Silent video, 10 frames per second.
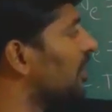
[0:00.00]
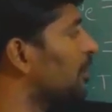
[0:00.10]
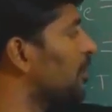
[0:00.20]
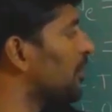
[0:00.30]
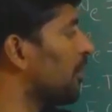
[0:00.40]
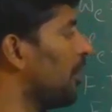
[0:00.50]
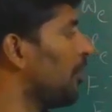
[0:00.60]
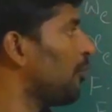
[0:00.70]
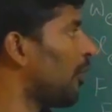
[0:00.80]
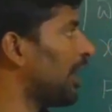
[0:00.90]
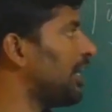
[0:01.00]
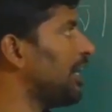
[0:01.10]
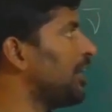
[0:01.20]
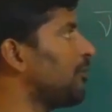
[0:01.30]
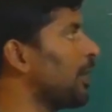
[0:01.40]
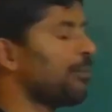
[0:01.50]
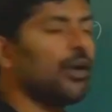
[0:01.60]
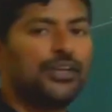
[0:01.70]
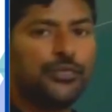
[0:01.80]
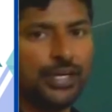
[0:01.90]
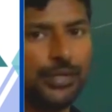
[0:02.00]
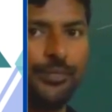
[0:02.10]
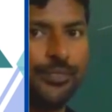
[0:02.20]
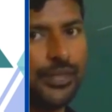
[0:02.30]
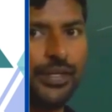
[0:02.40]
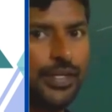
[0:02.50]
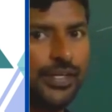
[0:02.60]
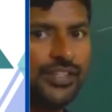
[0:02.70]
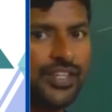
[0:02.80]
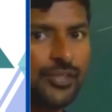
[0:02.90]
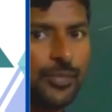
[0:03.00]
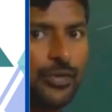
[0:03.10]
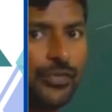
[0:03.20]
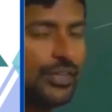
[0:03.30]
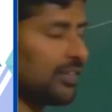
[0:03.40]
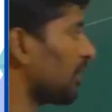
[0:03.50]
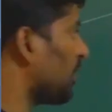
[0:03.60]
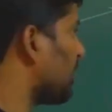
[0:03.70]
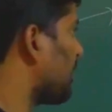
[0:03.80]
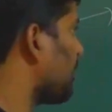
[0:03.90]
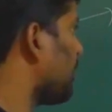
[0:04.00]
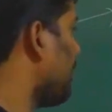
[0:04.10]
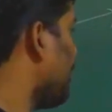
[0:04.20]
That means 595.5. Just below 600, that is